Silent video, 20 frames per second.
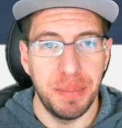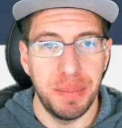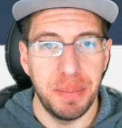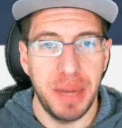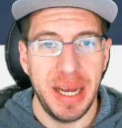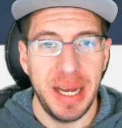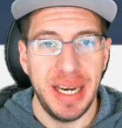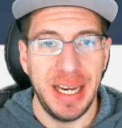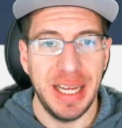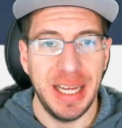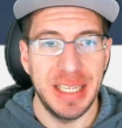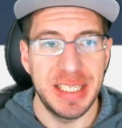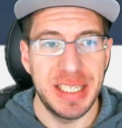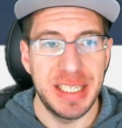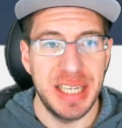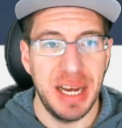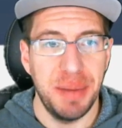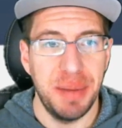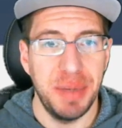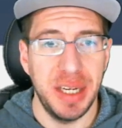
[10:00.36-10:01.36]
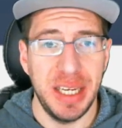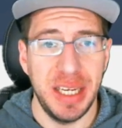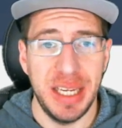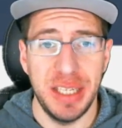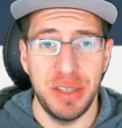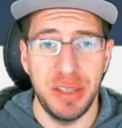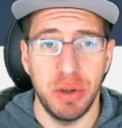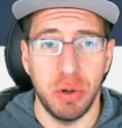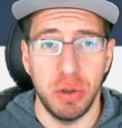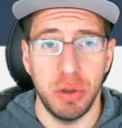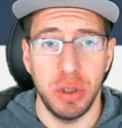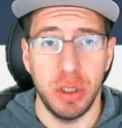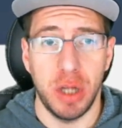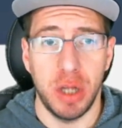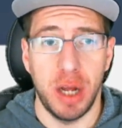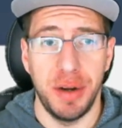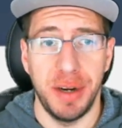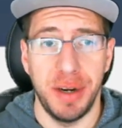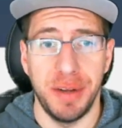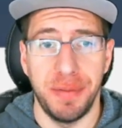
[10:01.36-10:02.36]
might and stamina in total
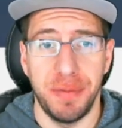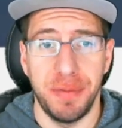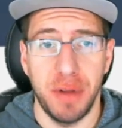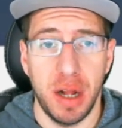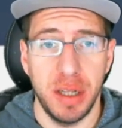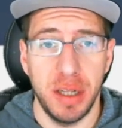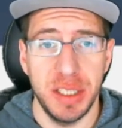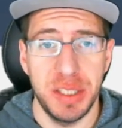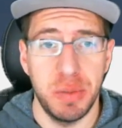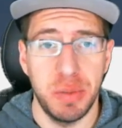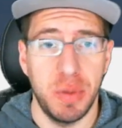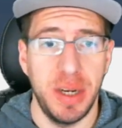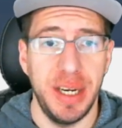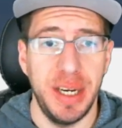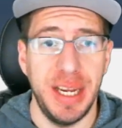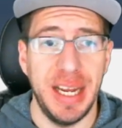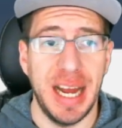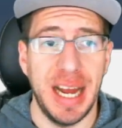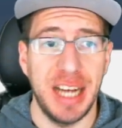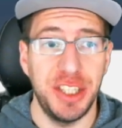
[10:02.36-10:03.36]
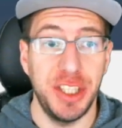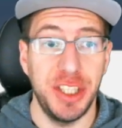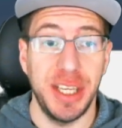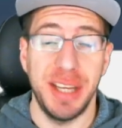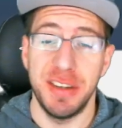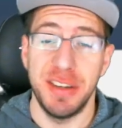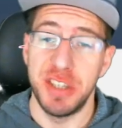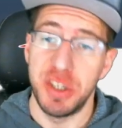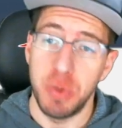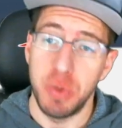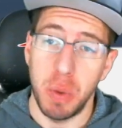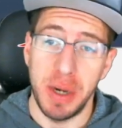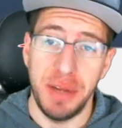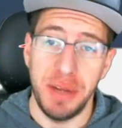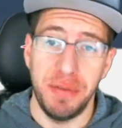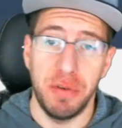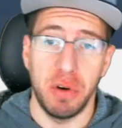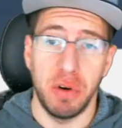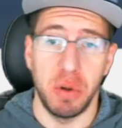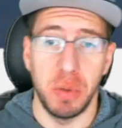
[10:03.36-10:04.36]
on a flawless one, it actually gives
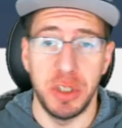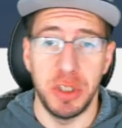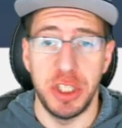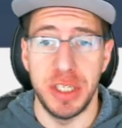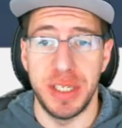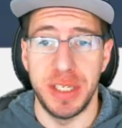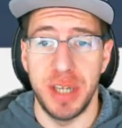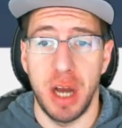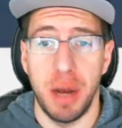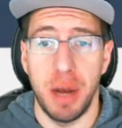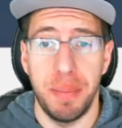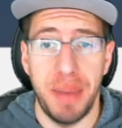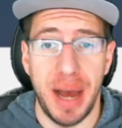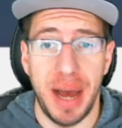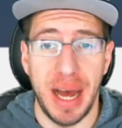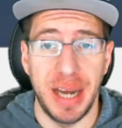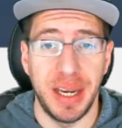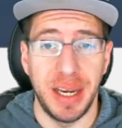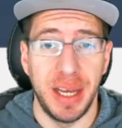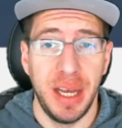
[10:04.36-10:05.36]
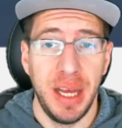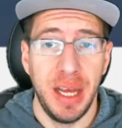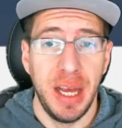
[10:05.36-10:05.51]
24, which is not bad.